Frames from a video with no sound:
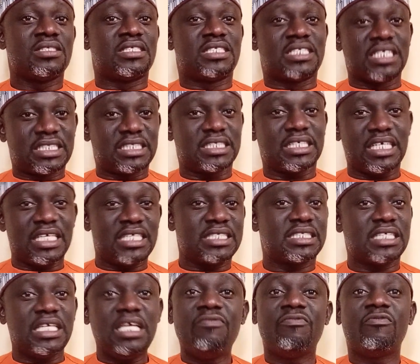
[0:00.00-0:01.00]
This
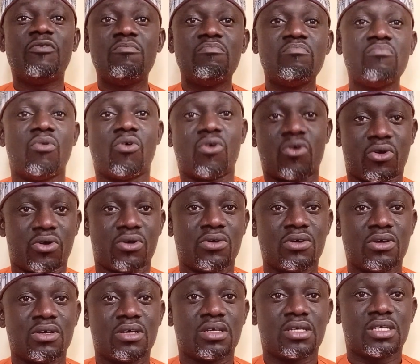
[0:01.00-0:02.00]
is even more,
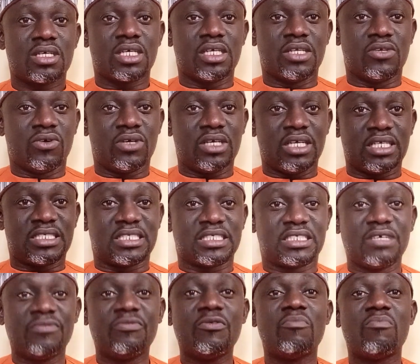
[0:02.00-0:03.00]
it
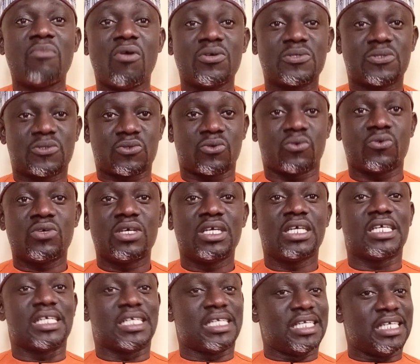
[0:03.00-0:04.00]
is even more so
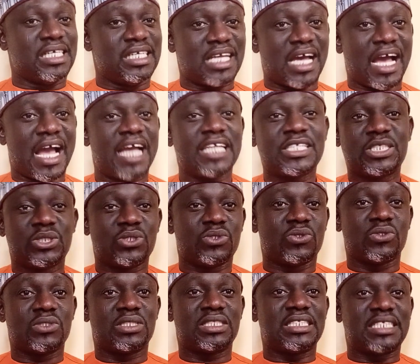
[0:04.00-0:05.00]
in
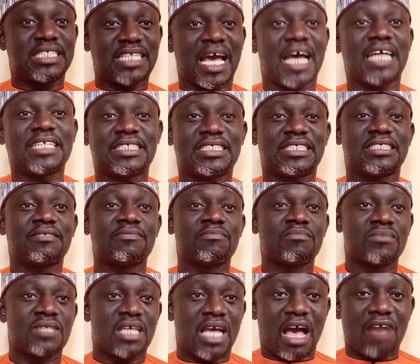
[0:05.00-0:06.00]
IGOs that
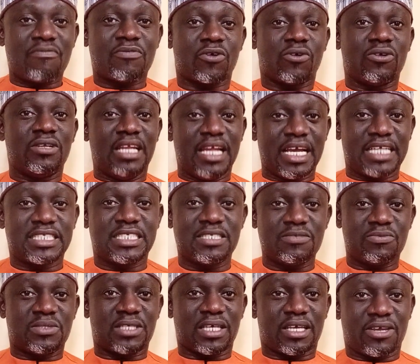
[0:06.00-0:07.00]
have
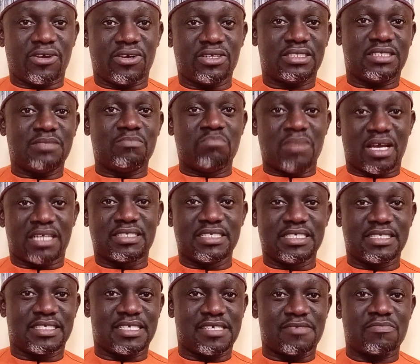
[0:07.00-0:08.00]
collective security
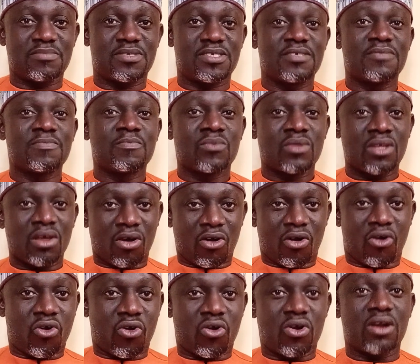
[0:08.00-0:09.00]
mechanisms
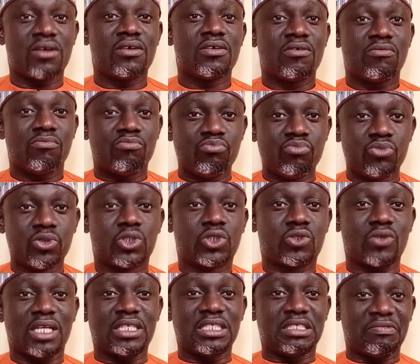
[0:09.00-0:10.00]
or
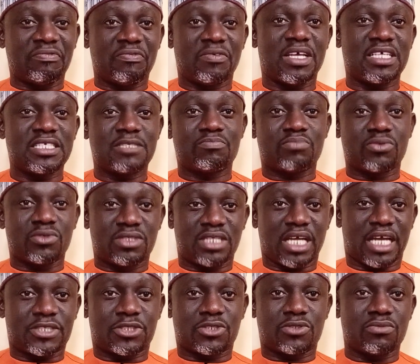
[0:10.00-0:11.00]
mutual defense
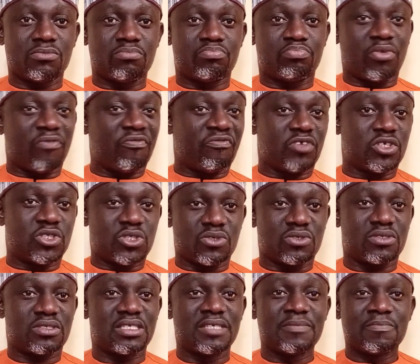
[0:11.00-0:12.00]
protection
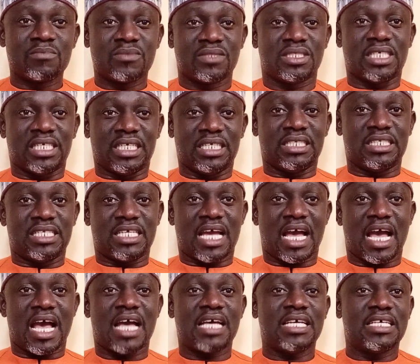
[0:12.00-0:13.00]
provisions in
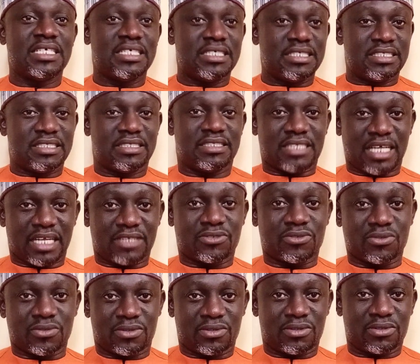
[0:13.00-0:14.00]
their
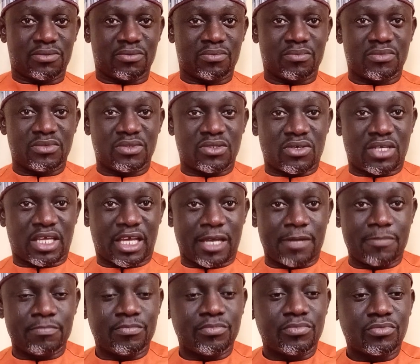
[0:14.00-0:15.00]
statutes.
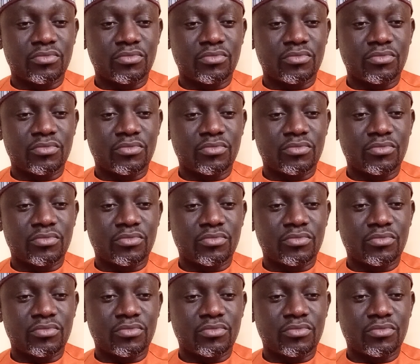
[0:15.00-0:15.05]
Okay,